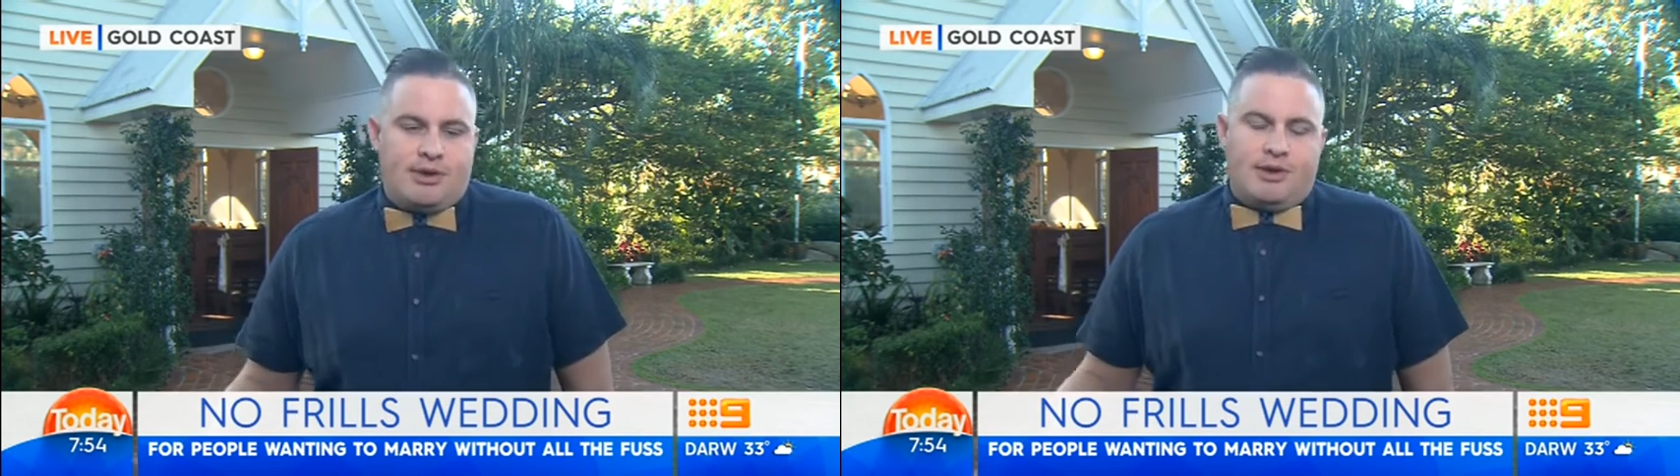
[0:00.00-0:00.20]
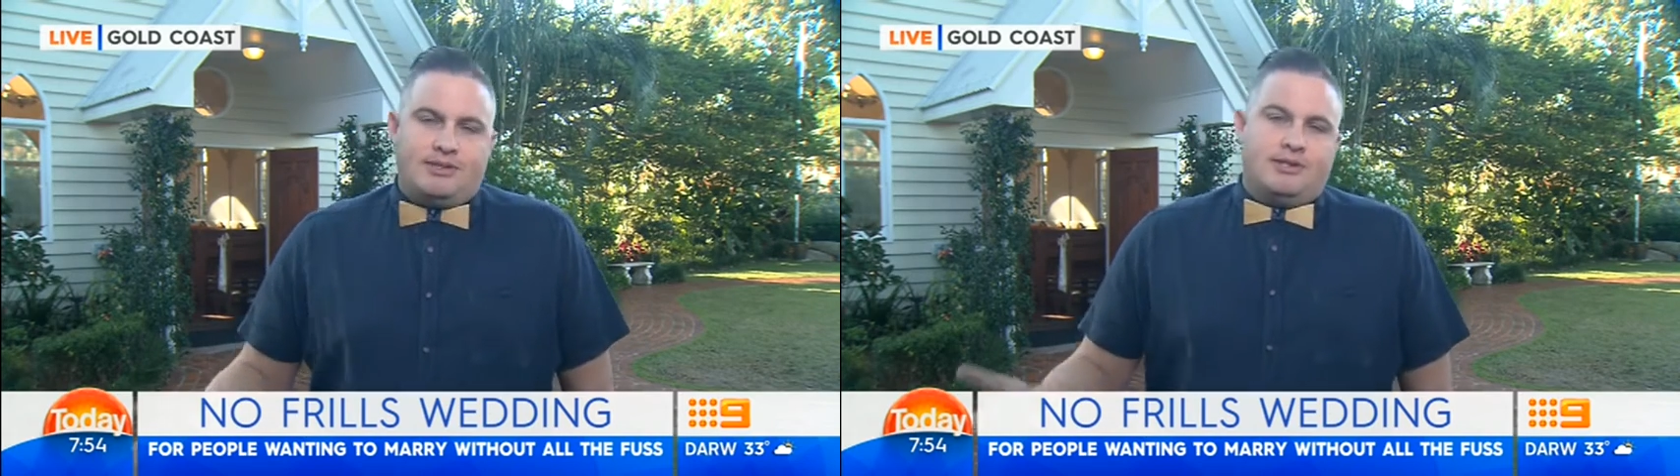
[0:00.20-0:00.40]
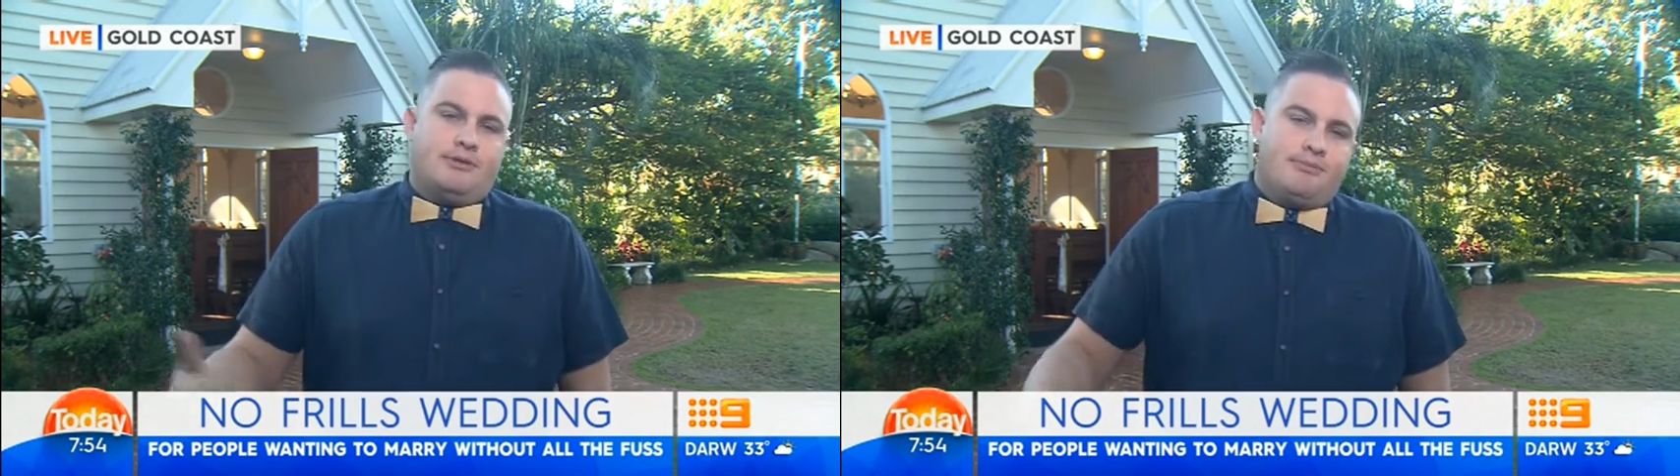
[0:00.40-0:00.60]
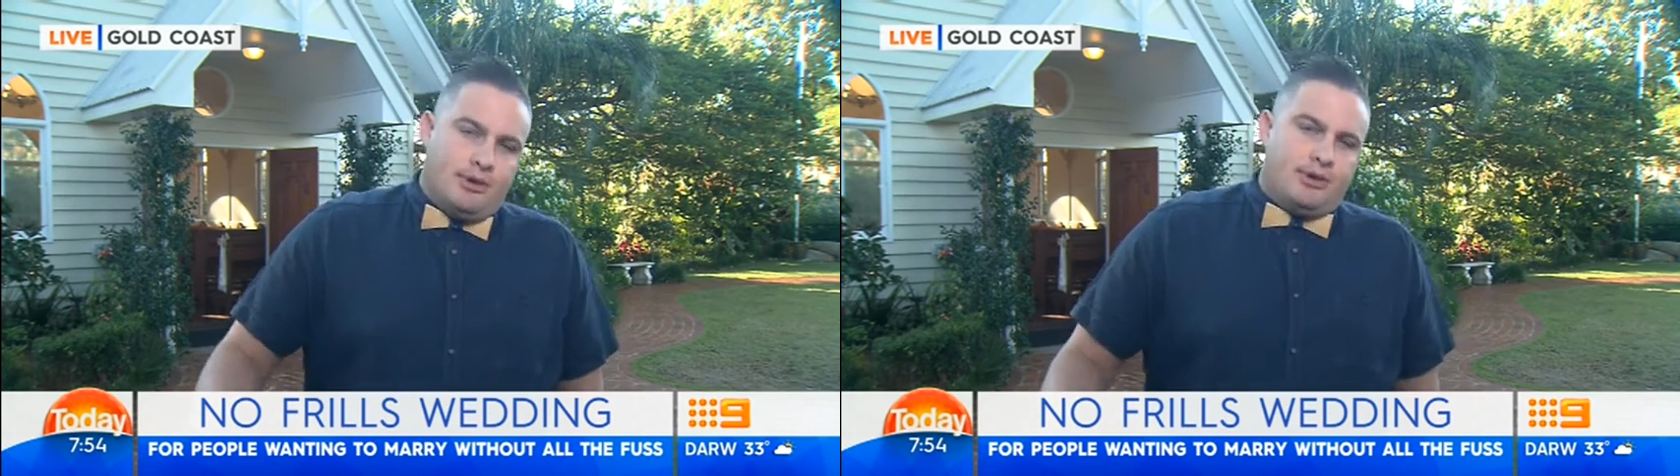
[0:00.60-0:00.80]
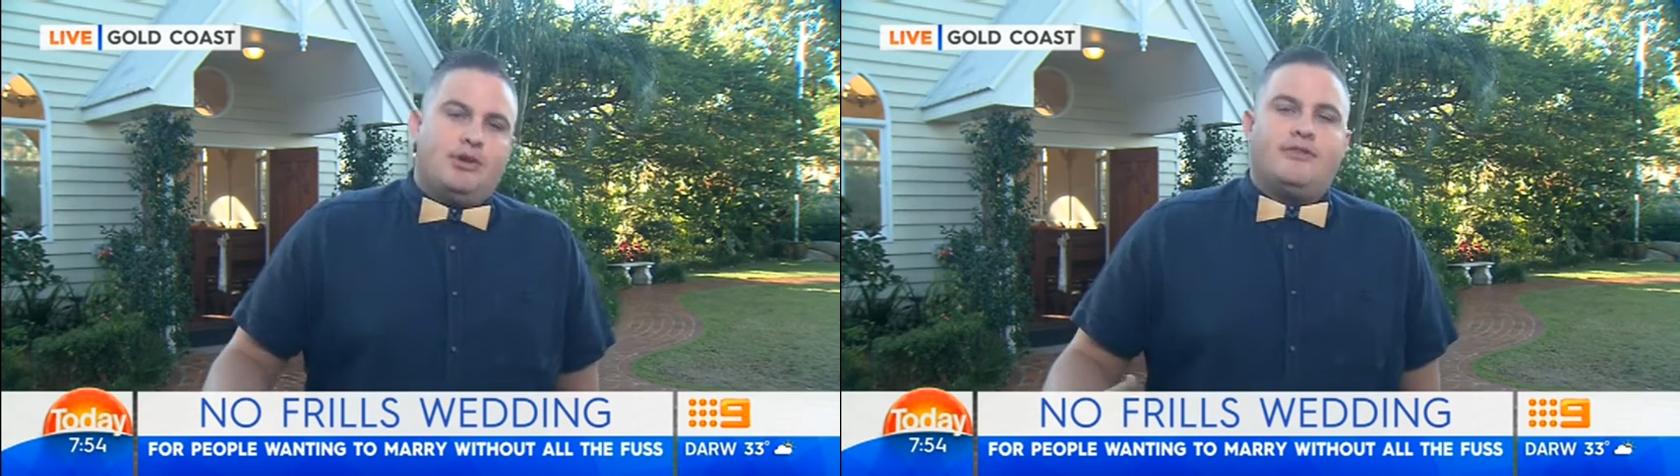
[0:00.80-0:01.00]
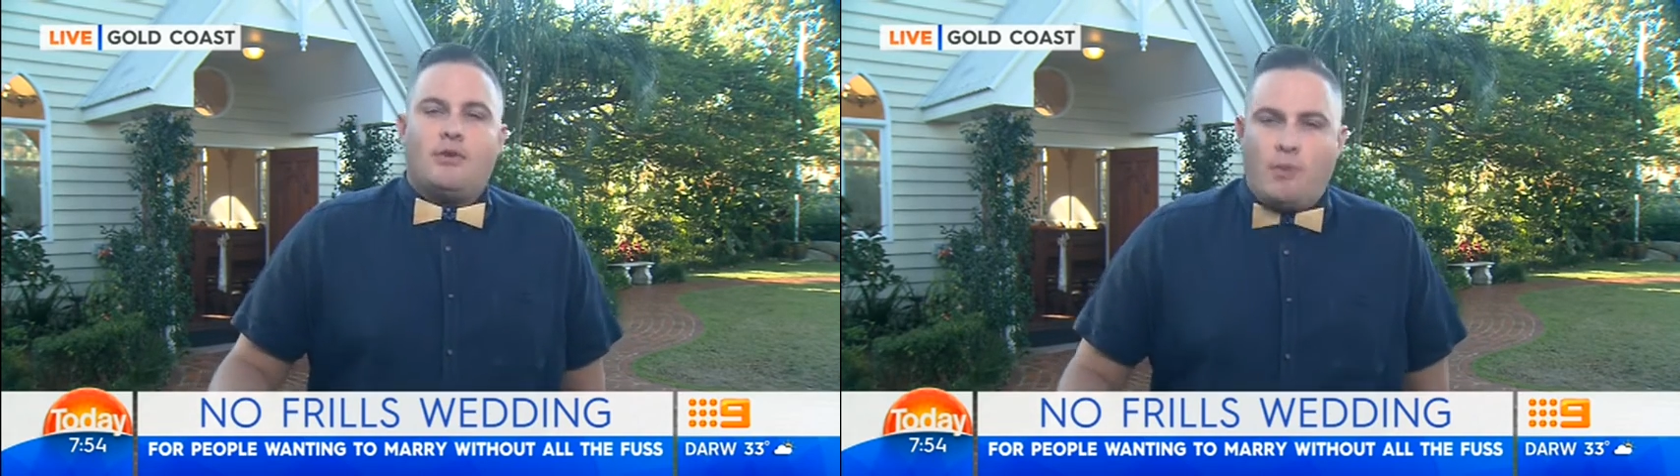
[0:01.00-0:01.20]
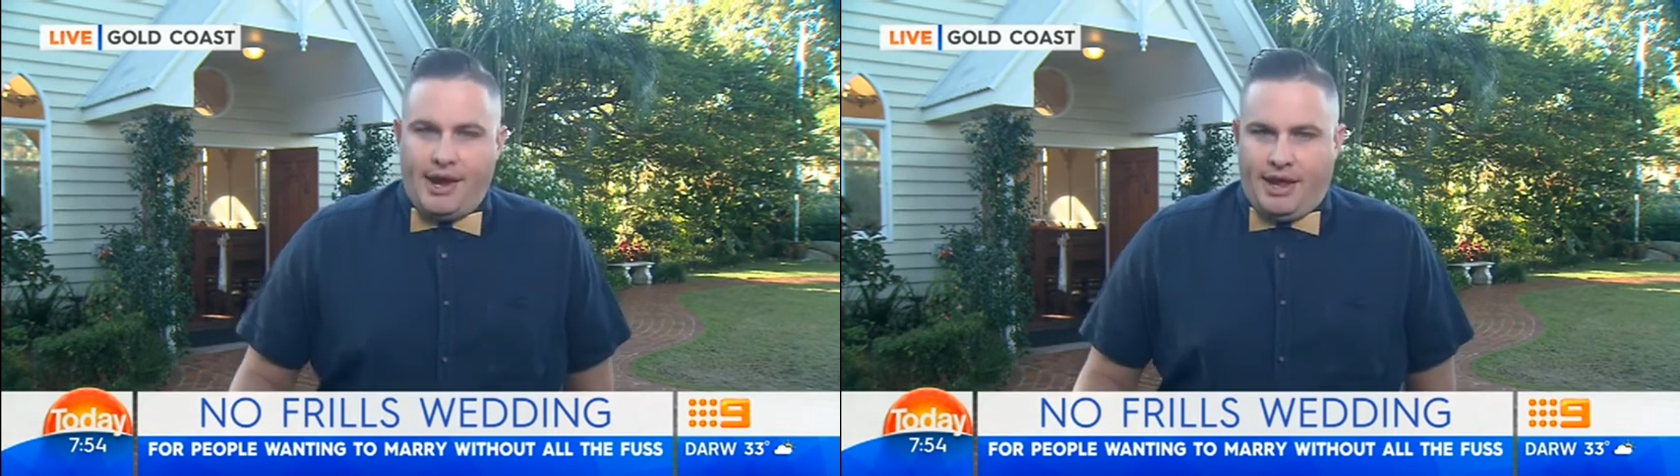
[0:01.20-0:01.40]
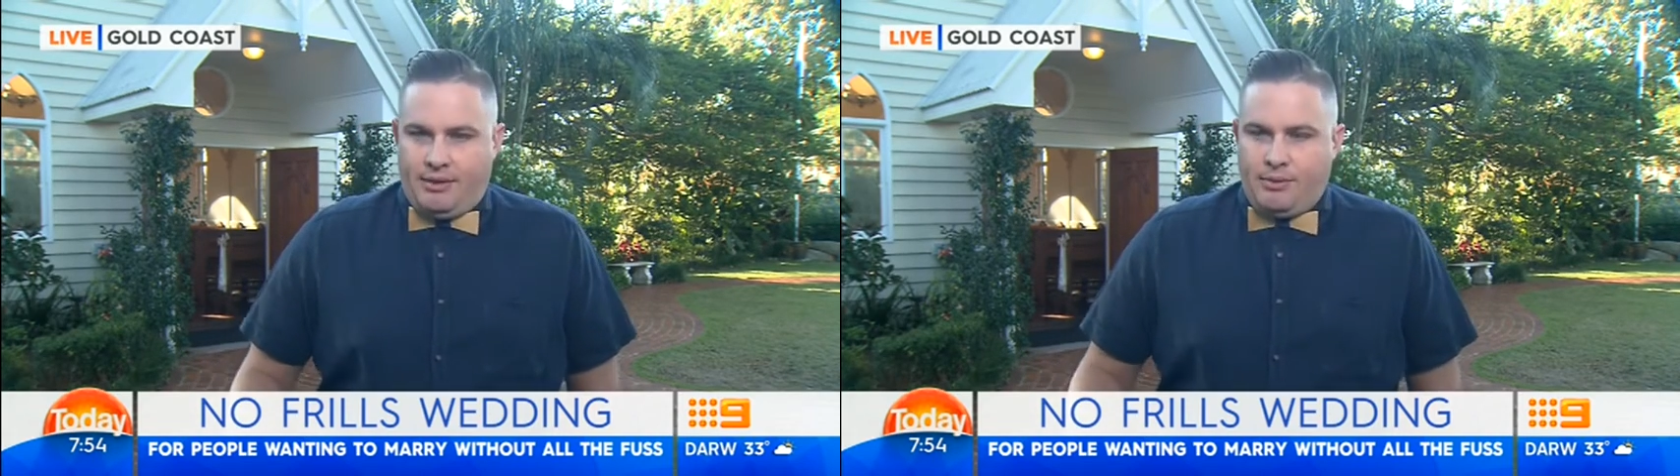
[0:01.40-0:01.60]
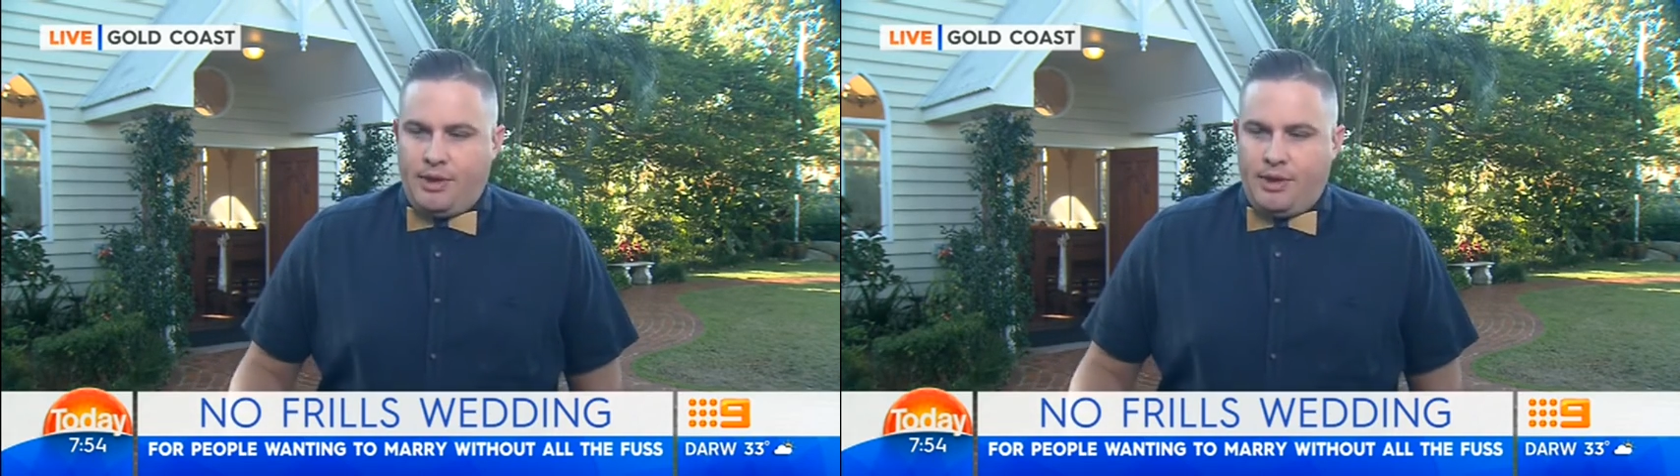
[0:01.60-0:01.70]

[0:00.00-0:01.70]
because of the burden of a wedding,